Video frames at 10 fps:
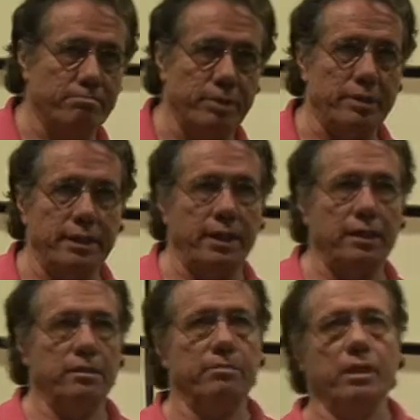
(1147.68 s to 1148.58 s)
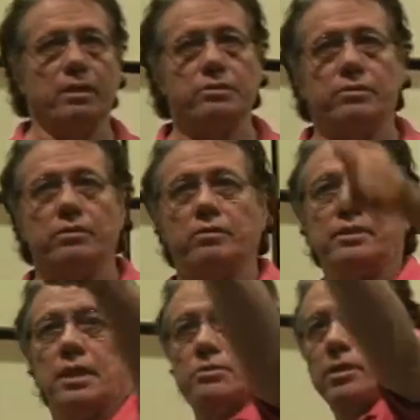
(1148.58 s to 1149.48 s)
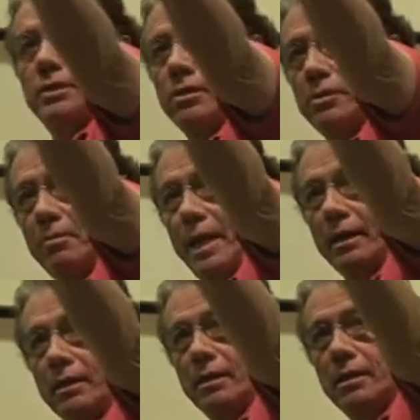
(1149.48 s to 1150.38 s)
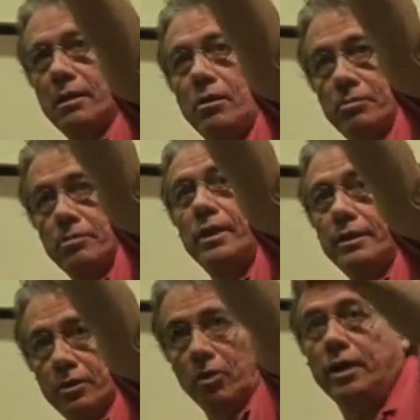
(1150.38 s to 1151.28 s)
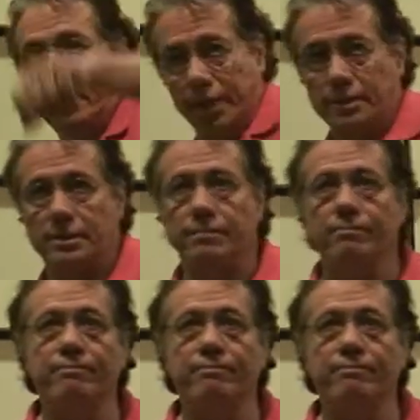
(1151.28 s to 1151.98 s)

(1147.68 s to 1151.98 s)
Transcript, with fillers: breathtaking, to be honest with you. Yes, right there in the back. Oh, right there. Go ahead. Yes.